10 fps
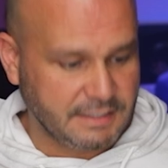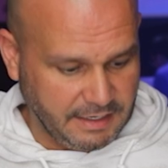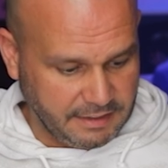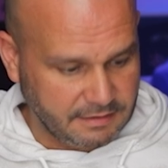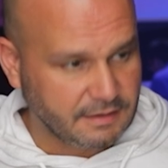
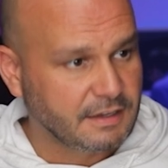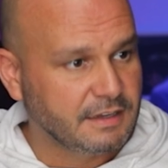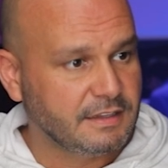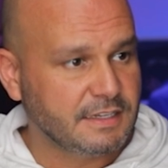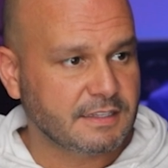that
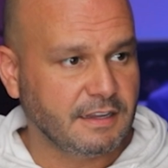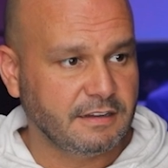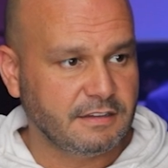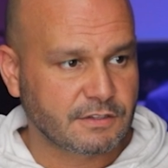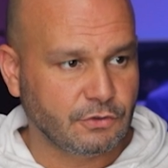this
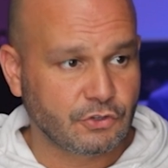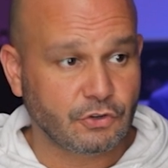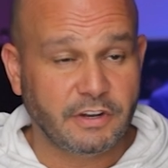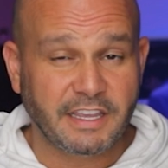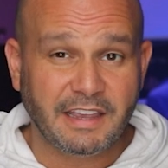knight is
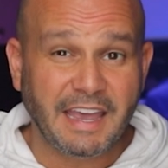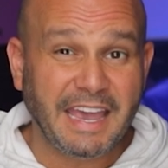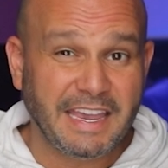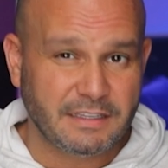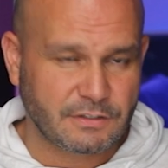controlling
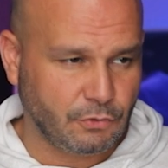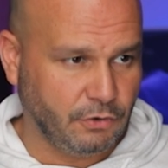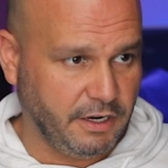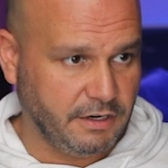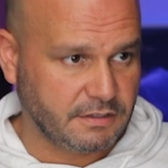8
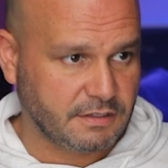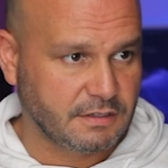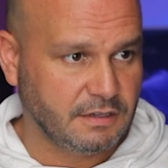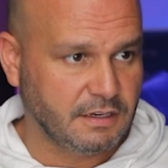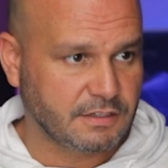squares.
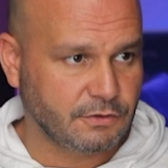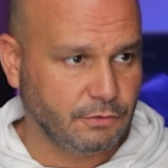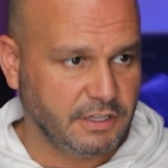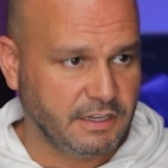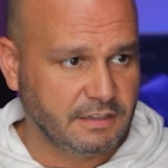Let's go
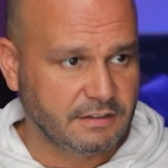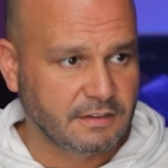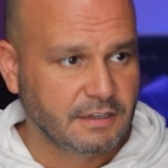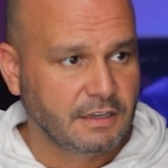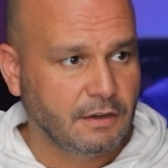with it.
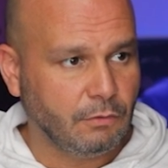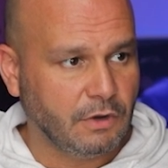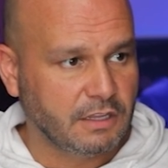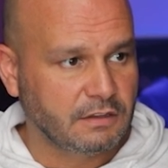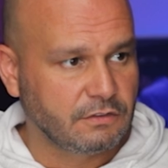
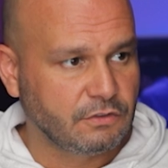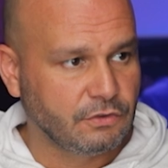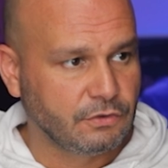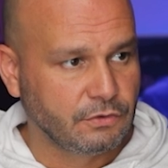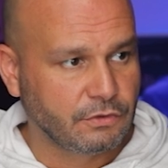1,
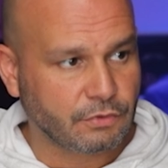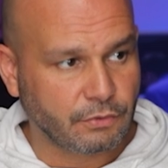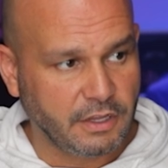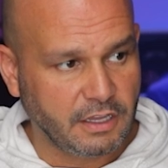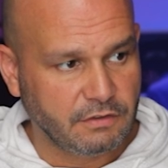2,
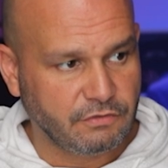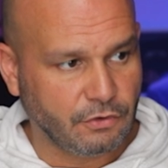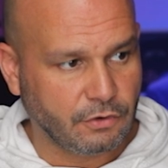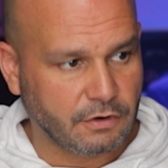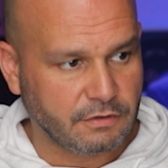3,
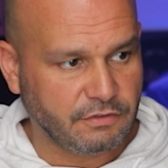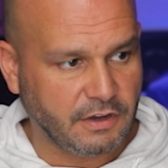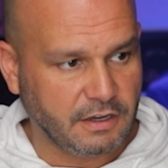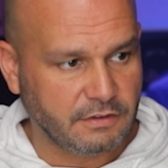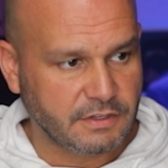4,
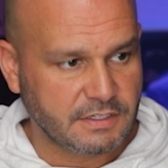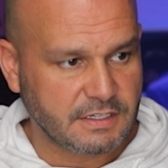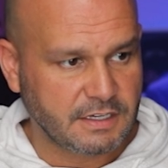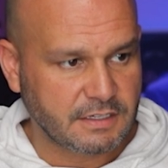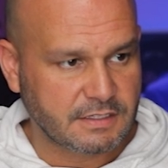5,
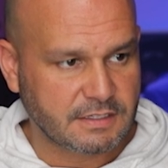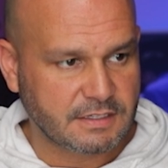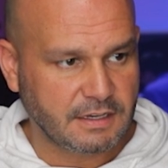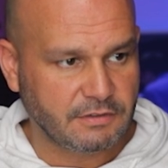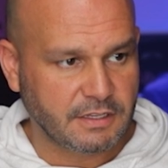6,
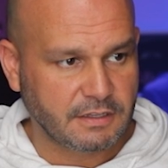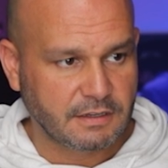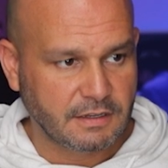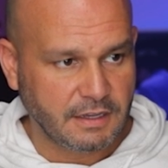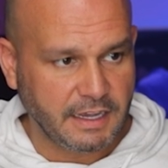7,
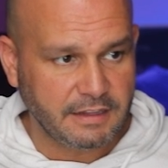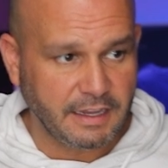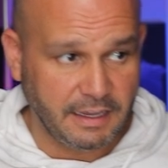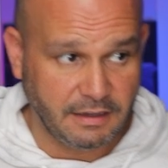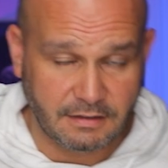and
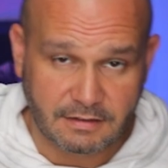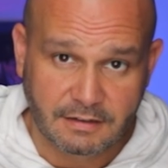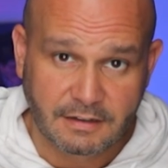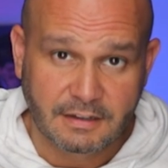8.